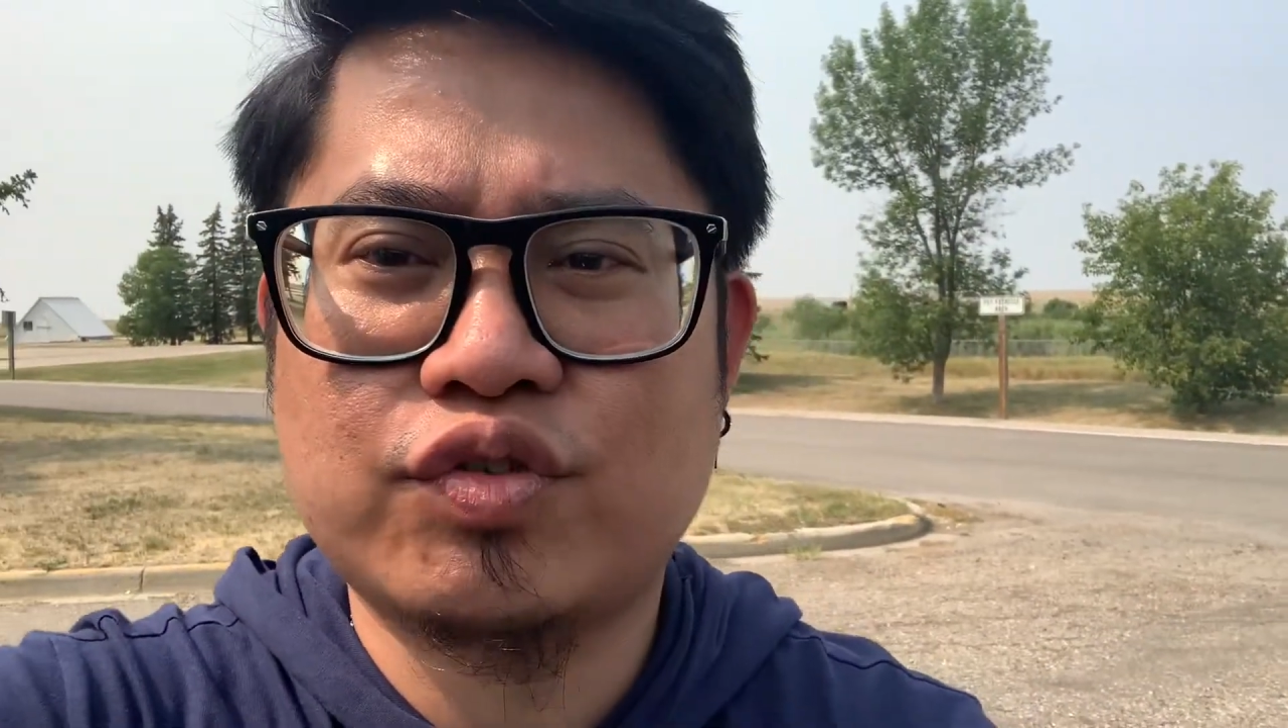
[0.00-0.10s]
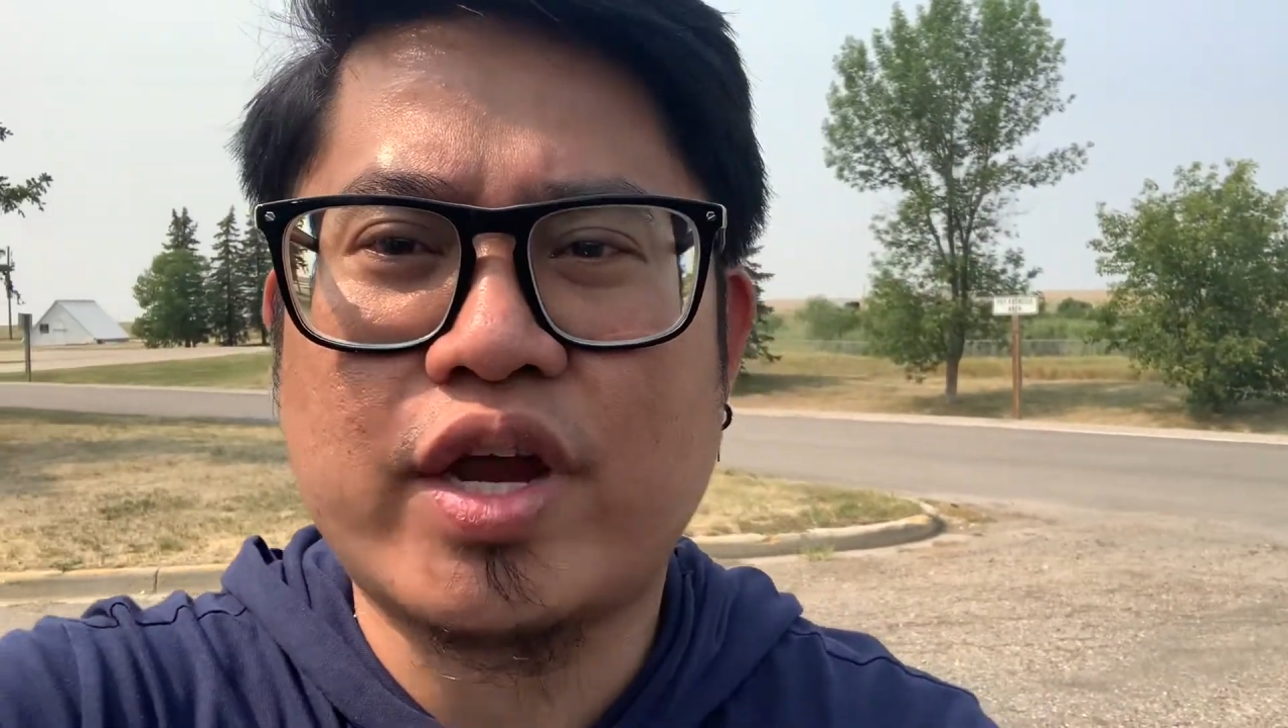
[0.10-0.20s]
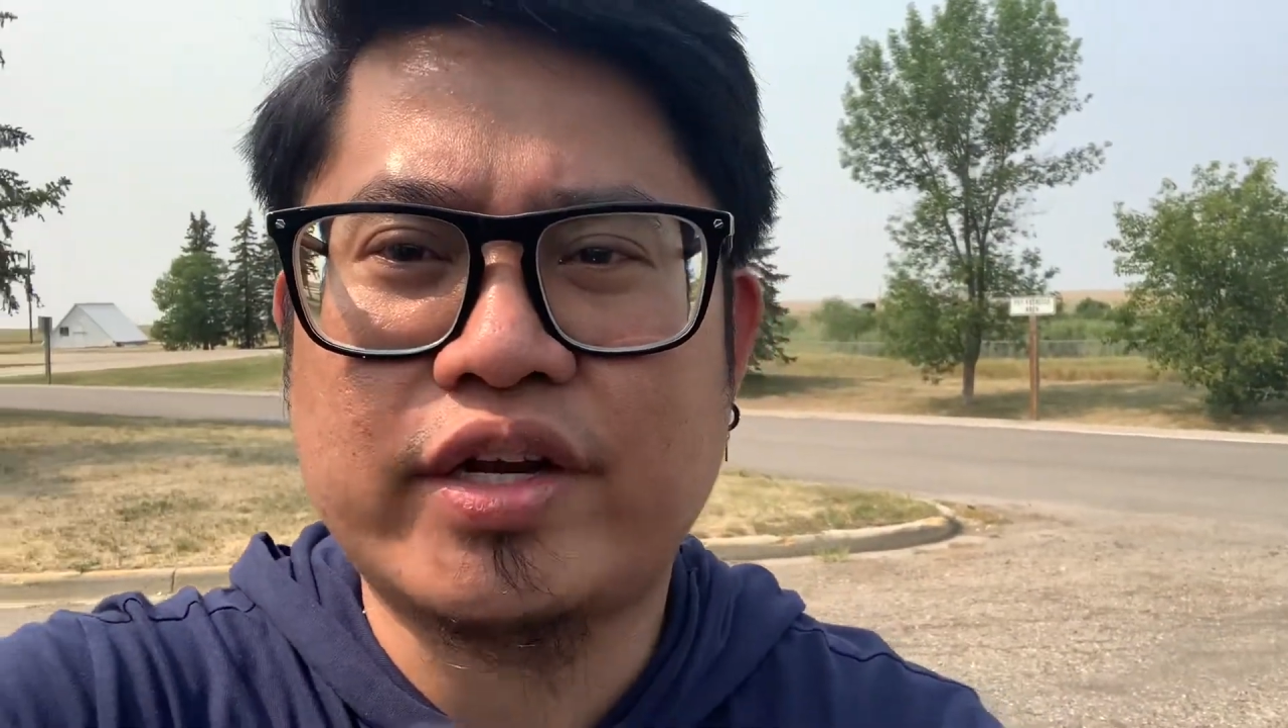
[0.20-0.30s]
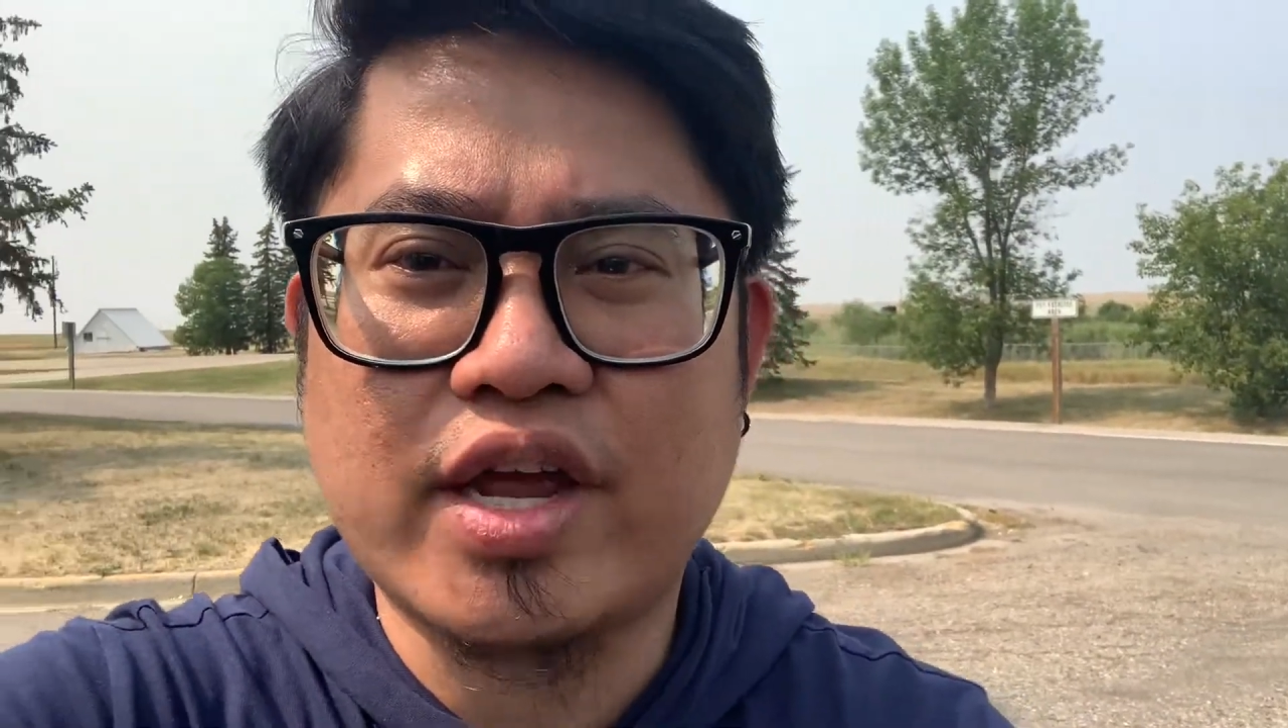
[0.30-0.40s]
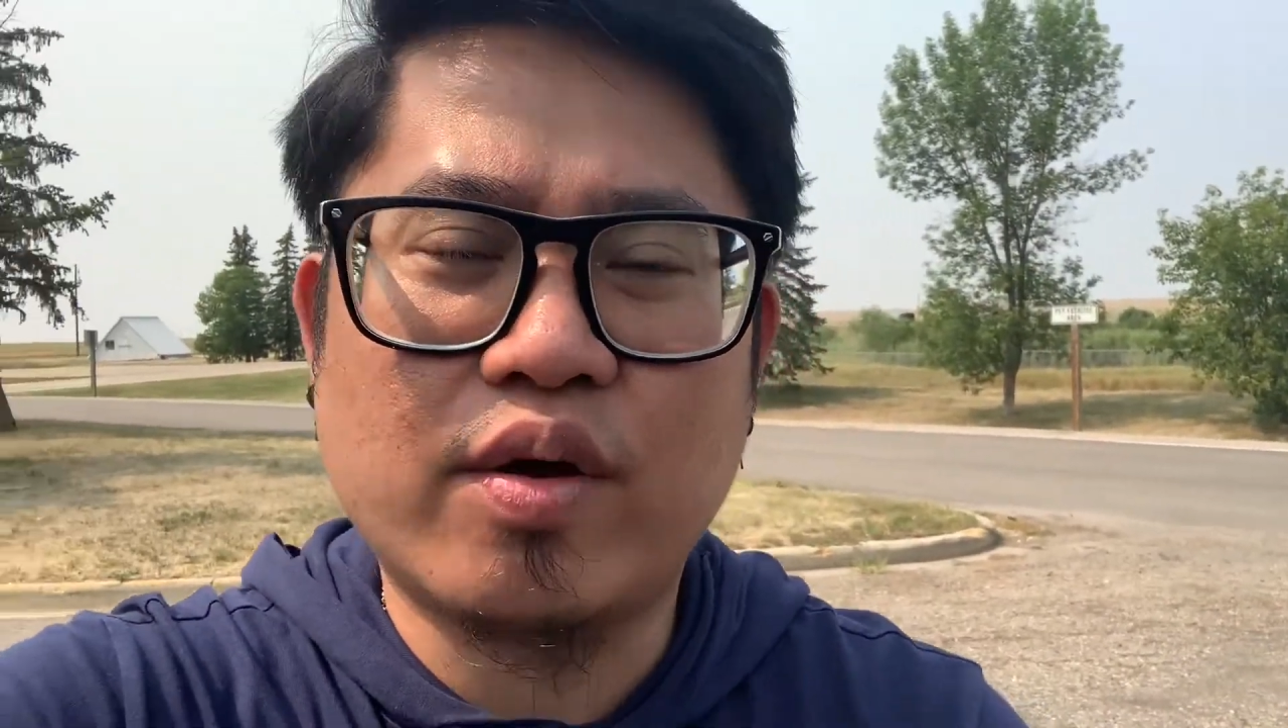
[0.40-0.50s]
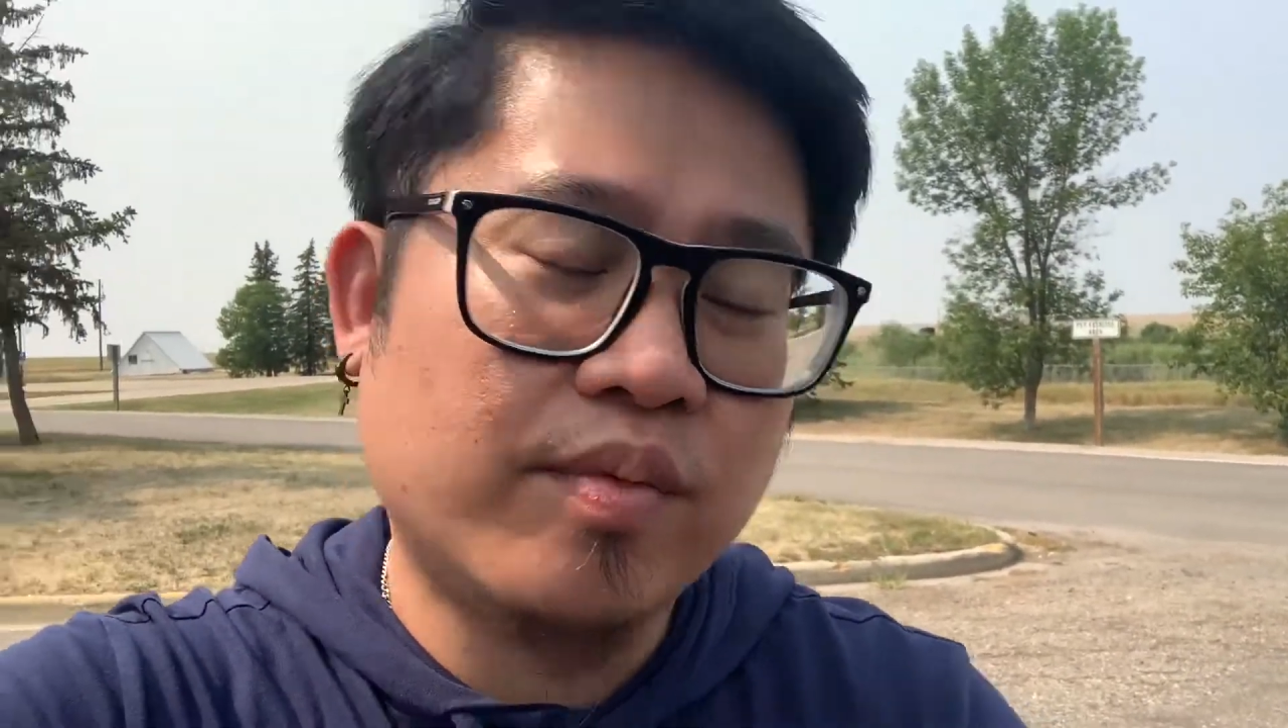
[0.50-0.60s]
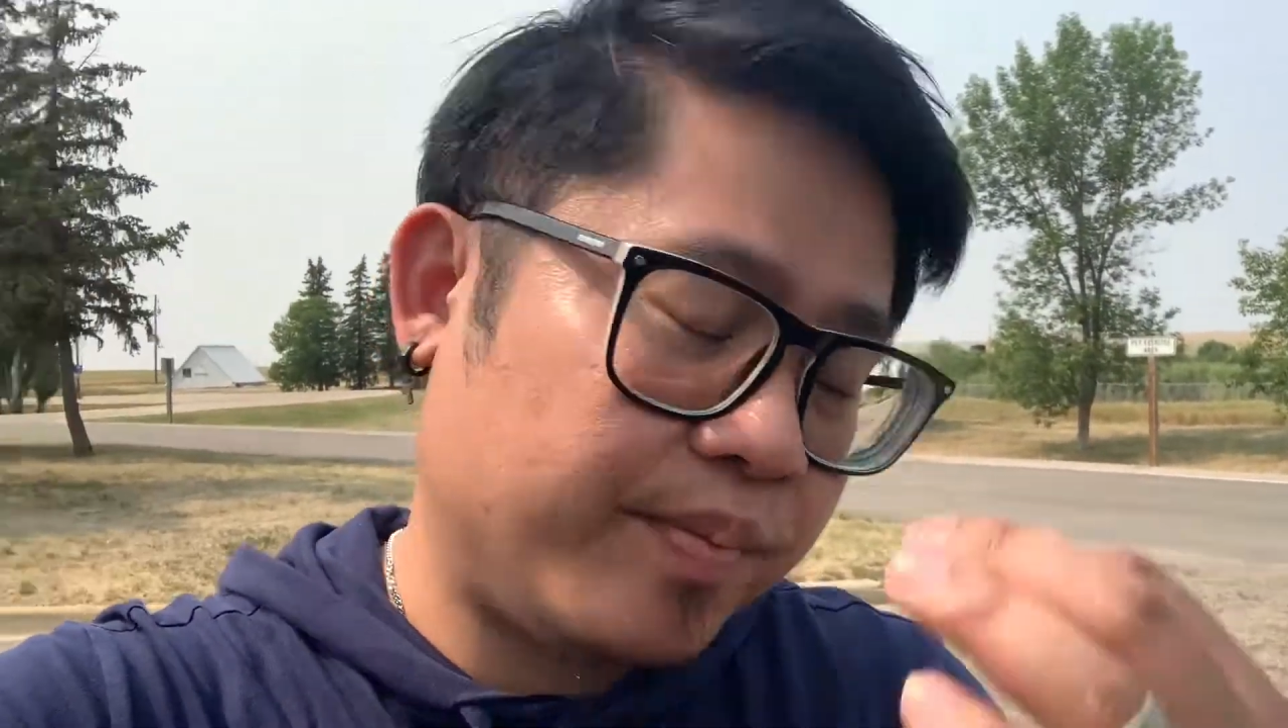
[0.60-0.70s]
right now.